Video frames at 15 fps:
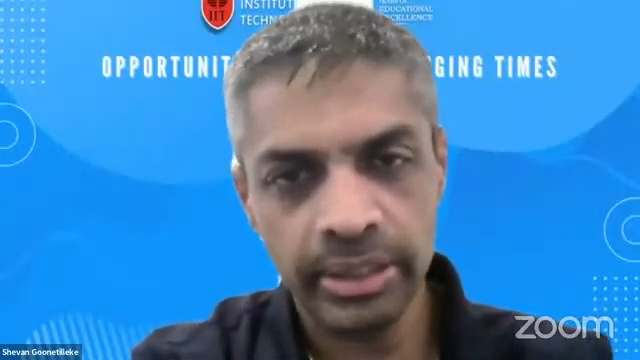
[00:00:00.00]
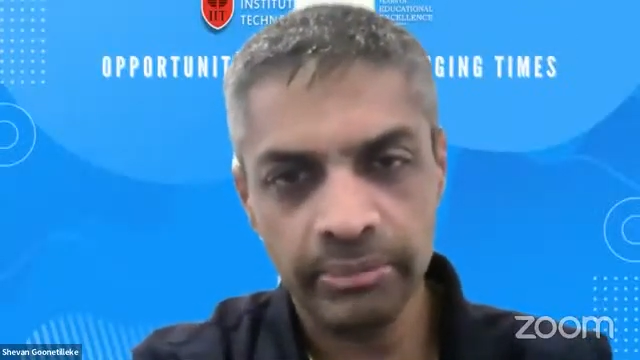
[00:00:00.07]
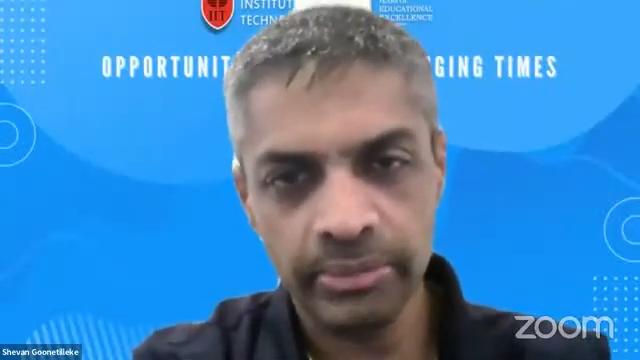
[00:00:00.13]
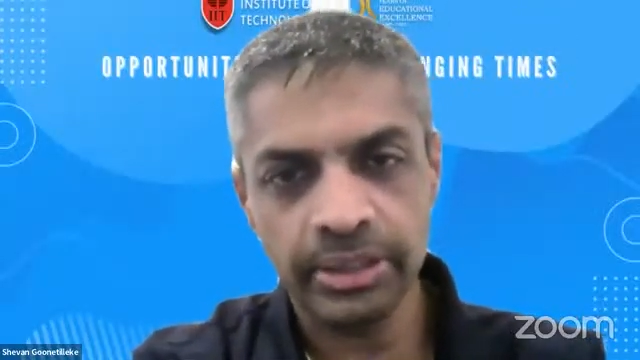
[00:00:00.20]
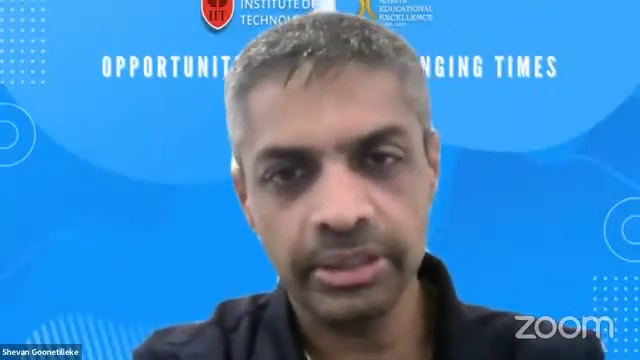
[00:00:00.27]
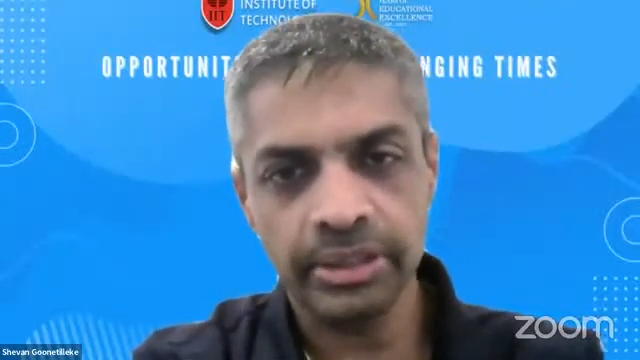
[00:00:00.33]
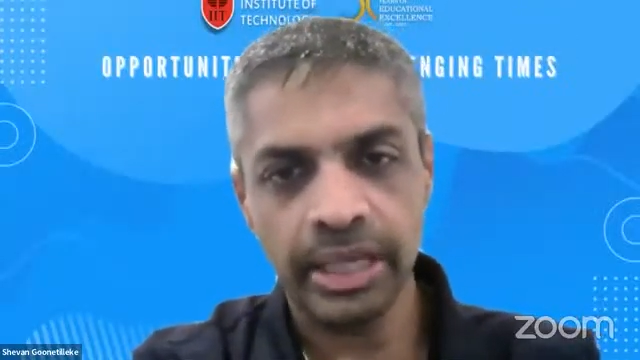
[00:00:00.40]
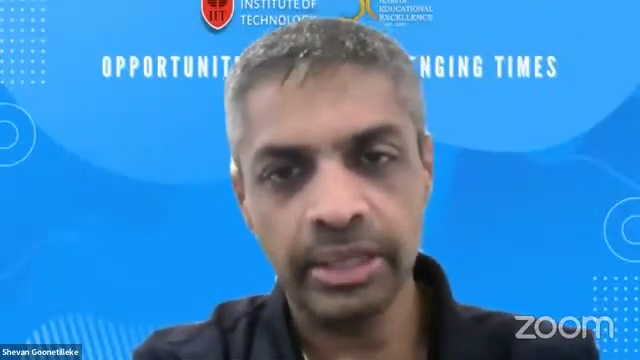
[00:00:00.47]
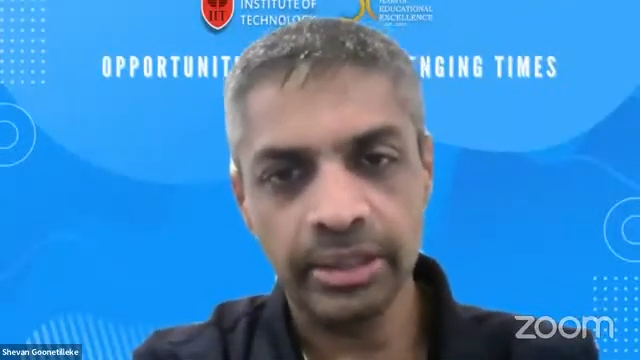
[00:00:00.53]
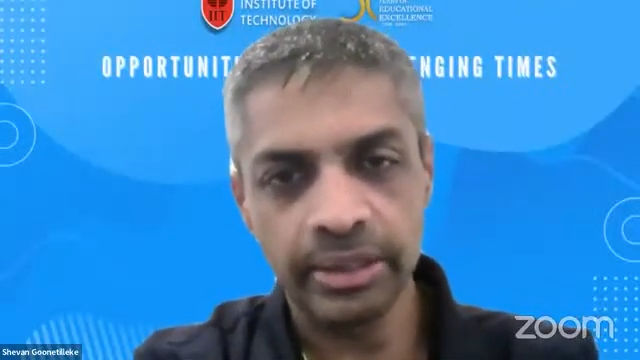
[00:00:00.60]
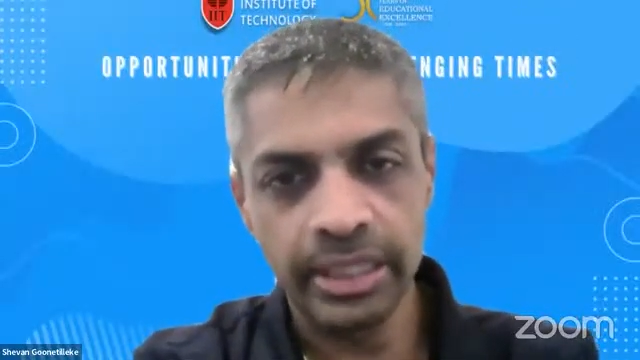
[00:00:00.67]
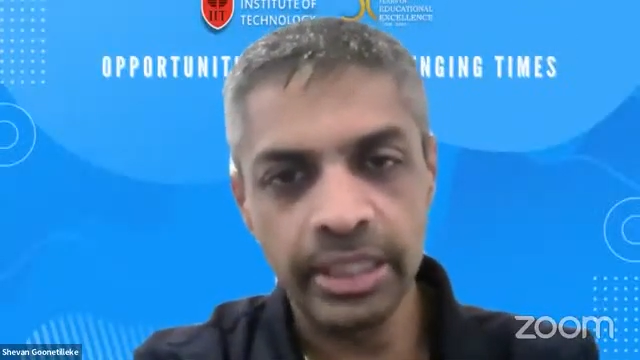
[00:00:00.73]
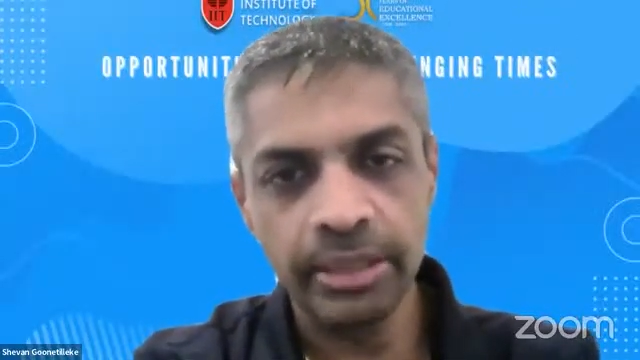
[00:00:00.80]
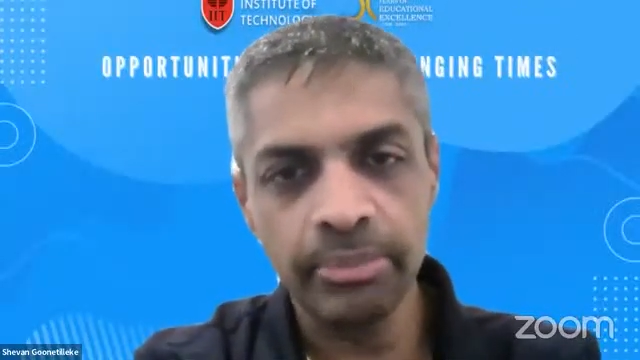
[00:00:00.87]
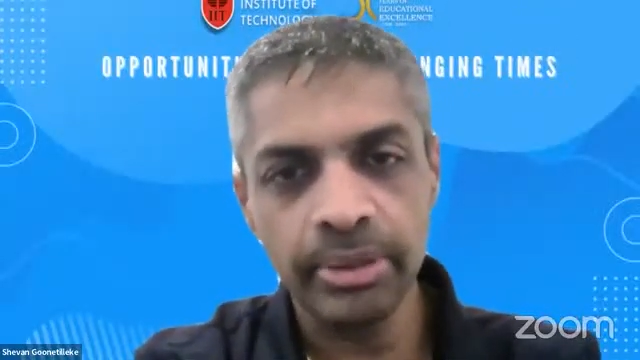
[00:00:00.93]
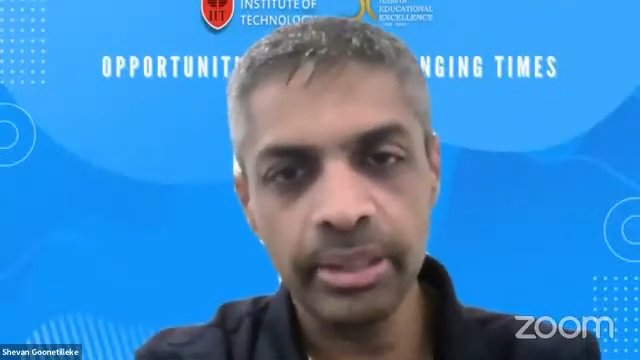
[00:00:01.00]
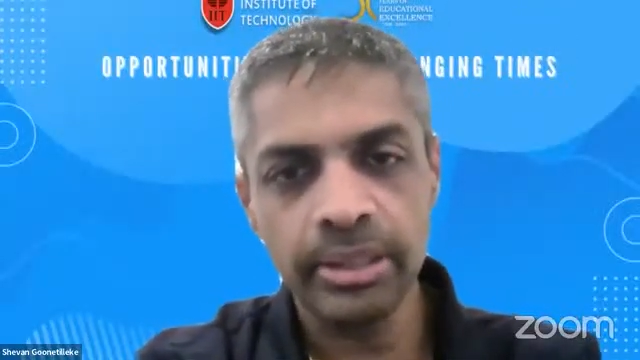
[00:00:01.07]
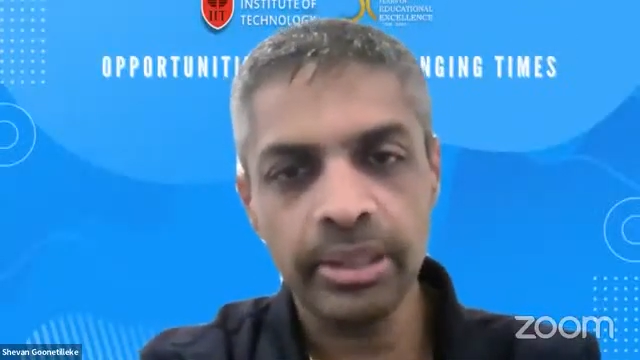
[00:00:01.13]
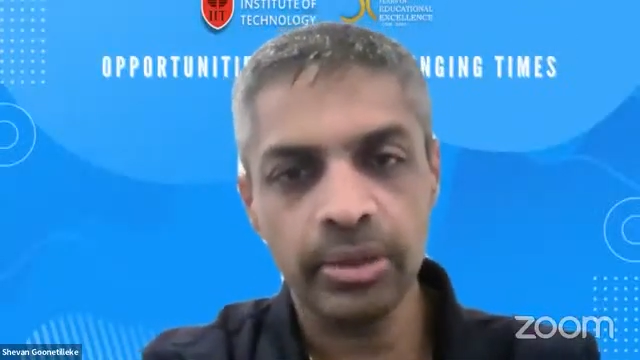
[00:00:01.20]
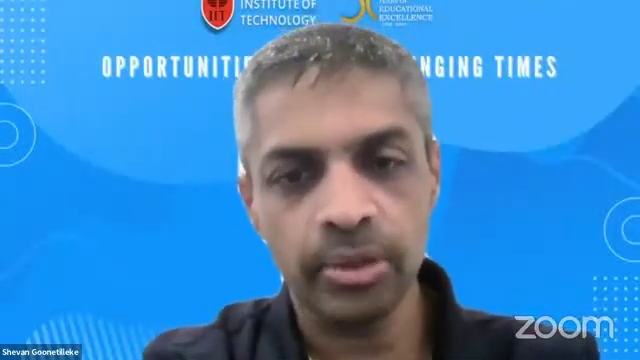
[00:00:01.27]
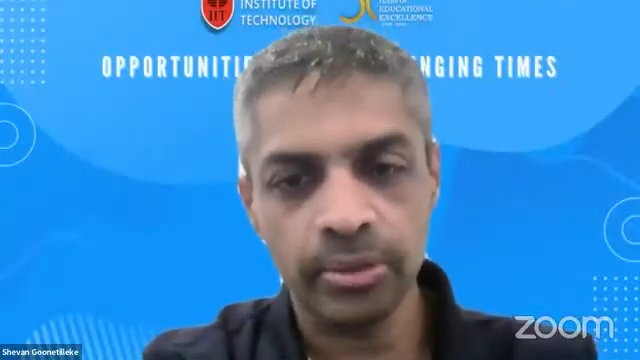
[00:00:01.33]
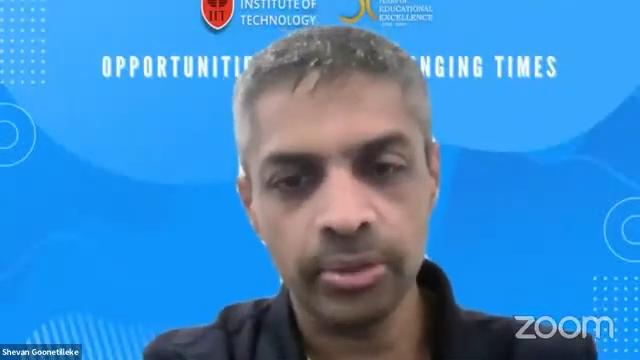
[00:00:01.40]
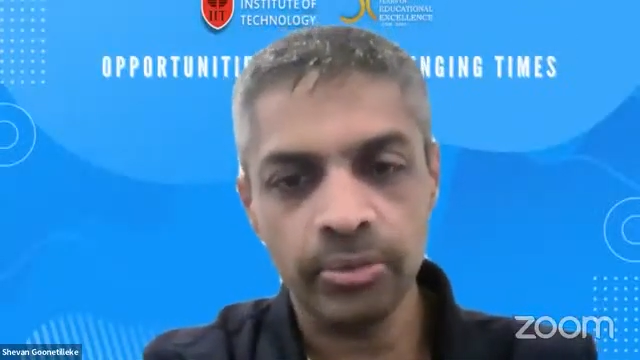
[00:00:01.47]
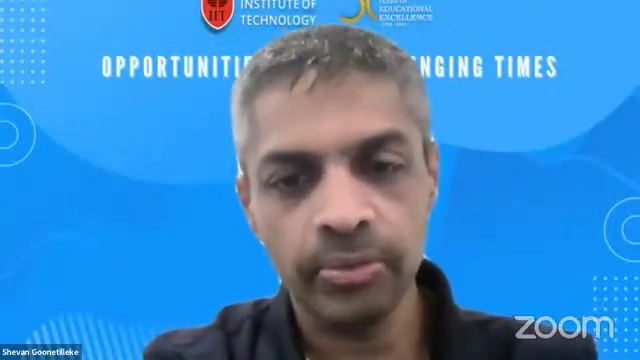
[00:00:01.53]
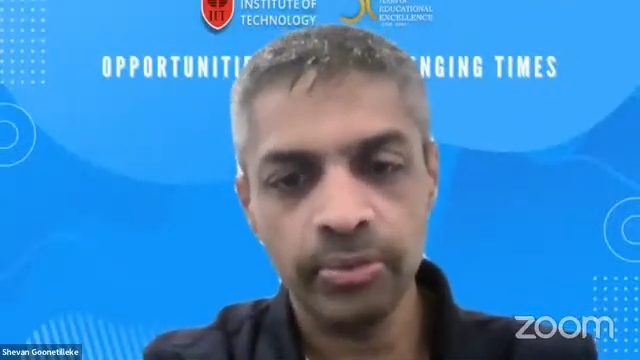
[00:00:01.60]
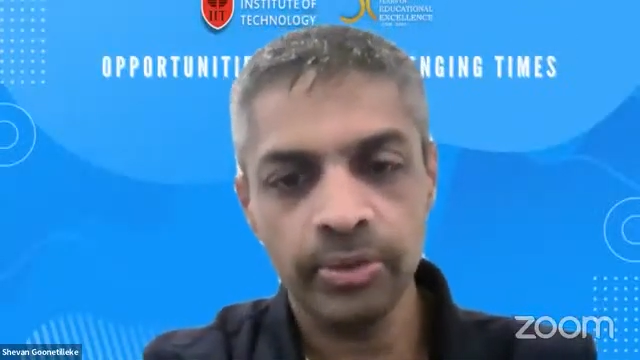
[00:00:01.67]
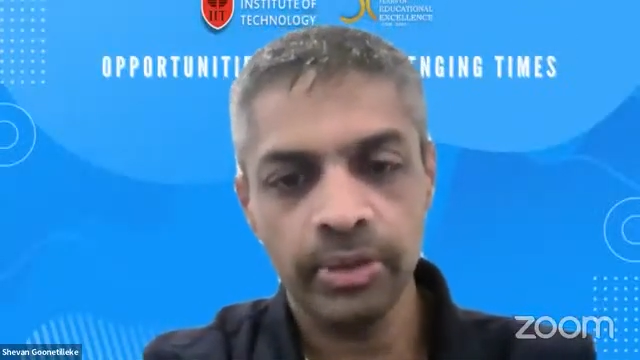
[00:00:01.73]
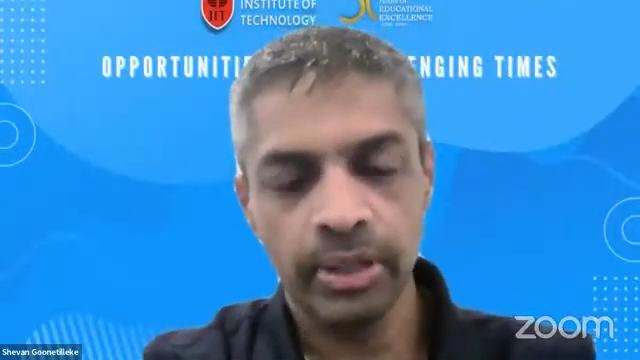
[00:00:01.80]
I mean, it can enable a lot of